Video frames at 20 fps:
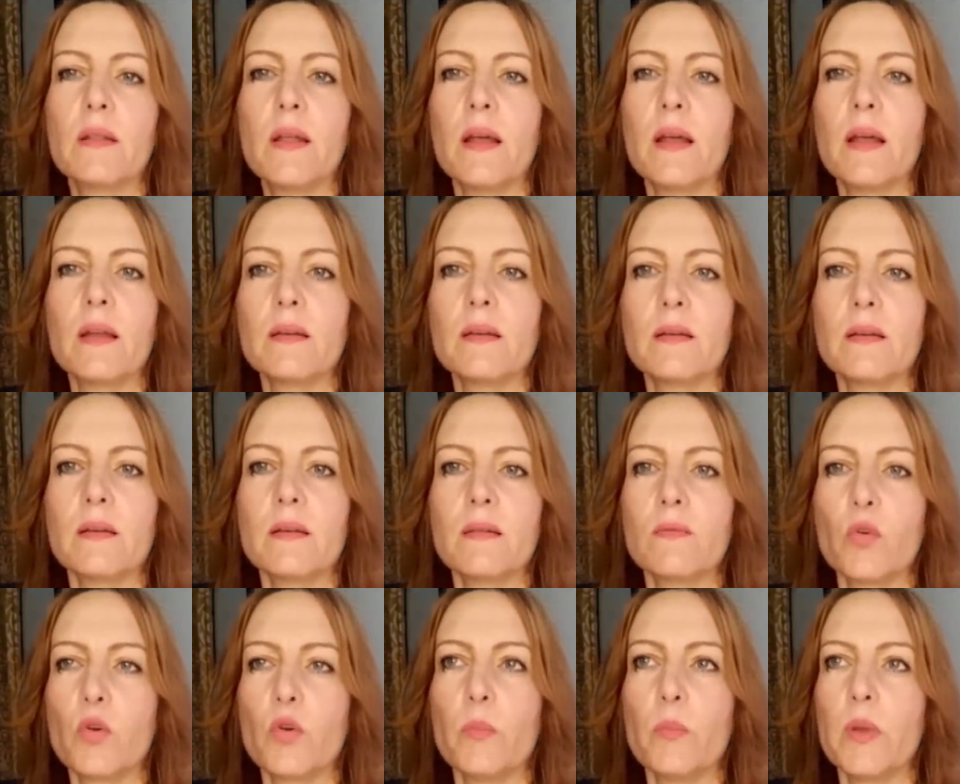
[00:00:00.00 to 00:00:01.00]
That
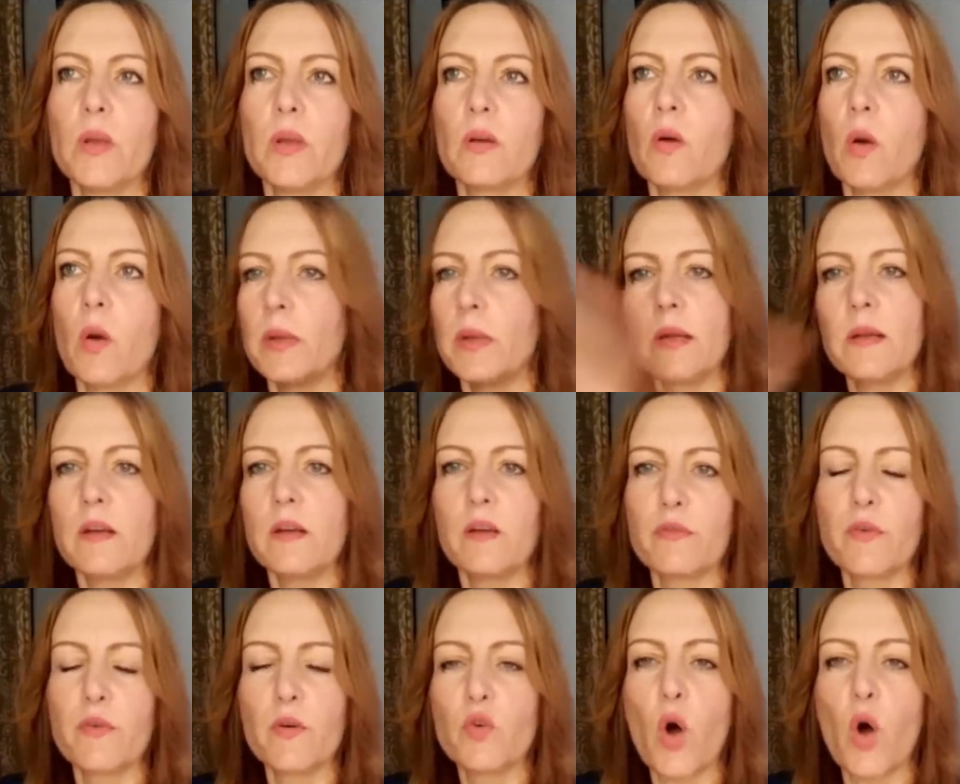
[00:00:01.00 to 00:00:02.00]
would be a completely
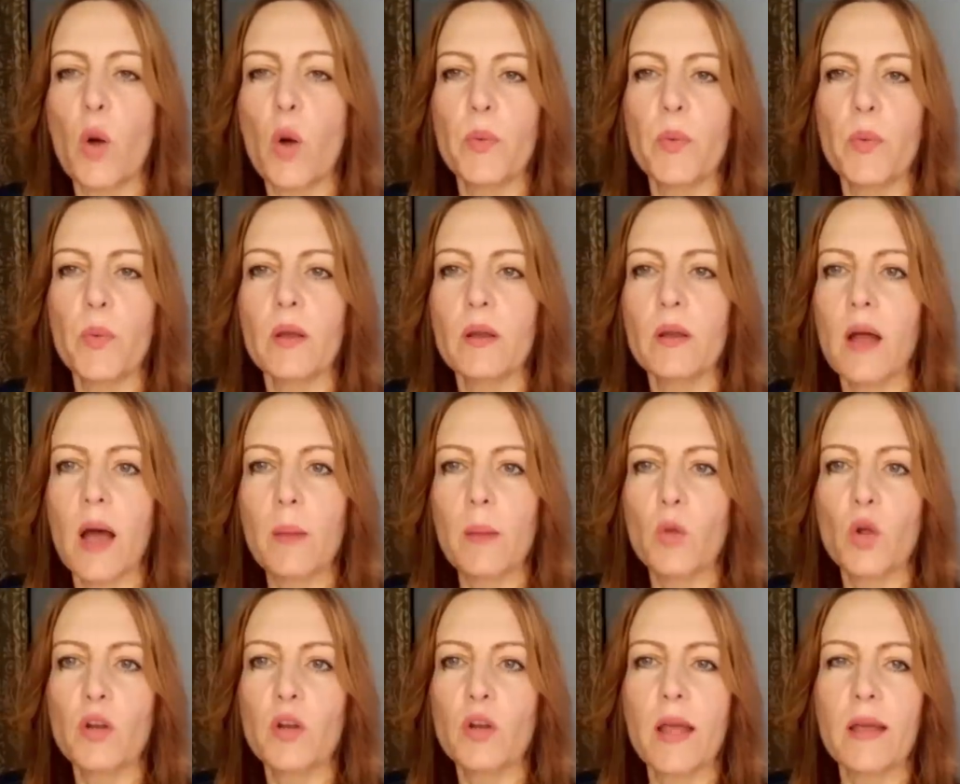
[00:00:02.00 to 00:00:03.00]
different topic, and I'm
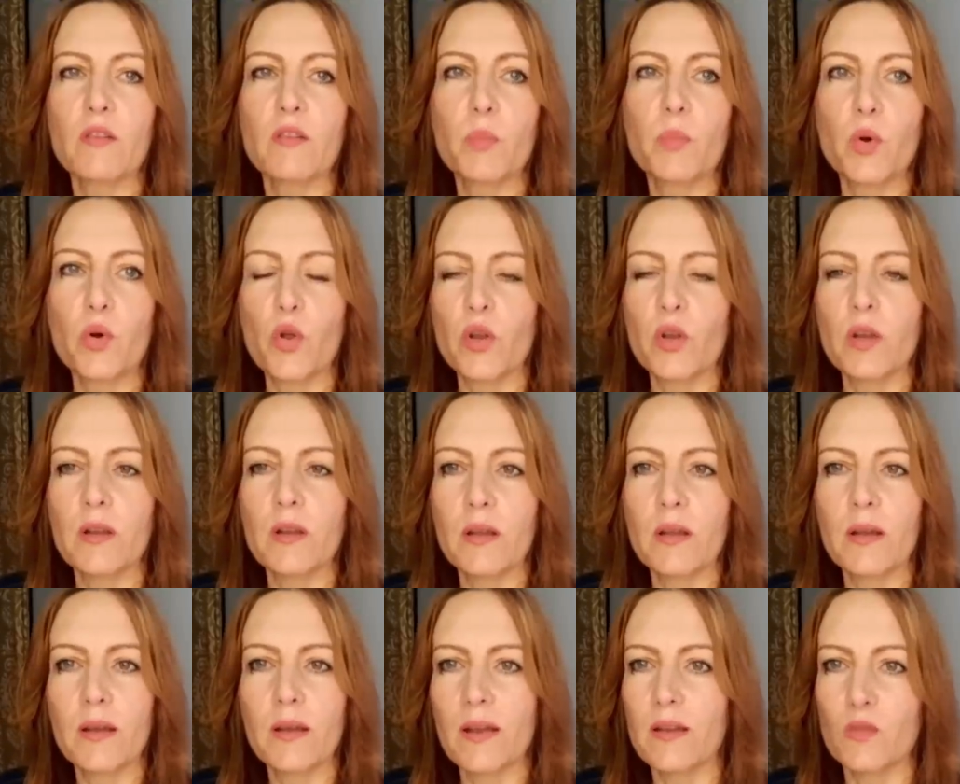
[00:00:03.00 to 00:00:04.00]
not an expert on it
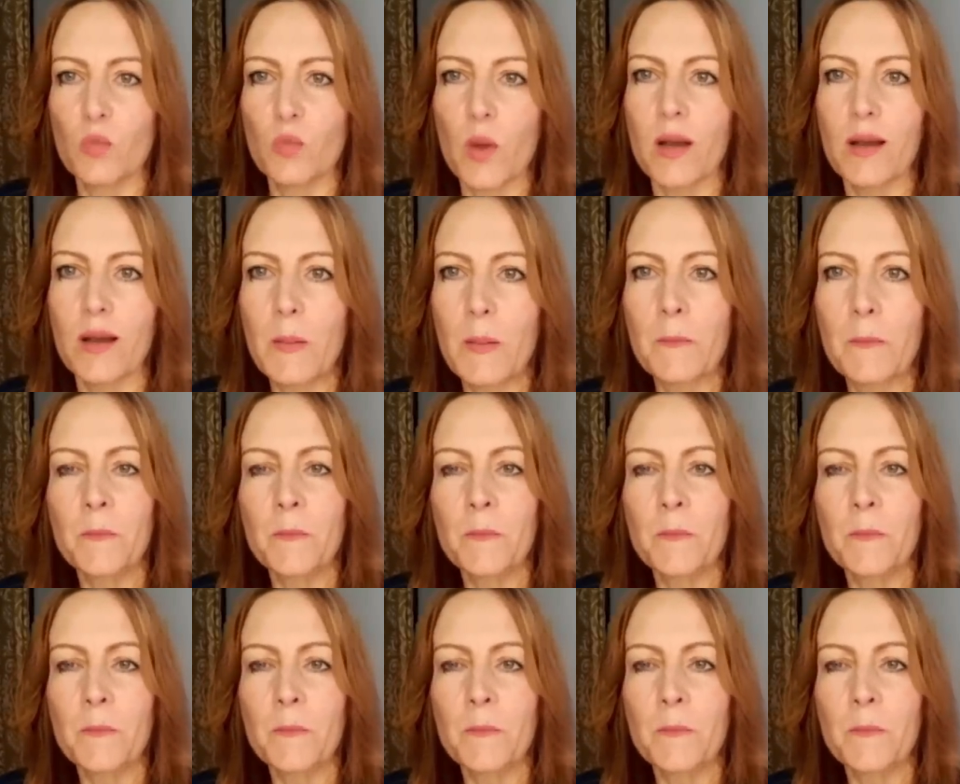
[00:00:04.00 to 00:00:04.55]
as well.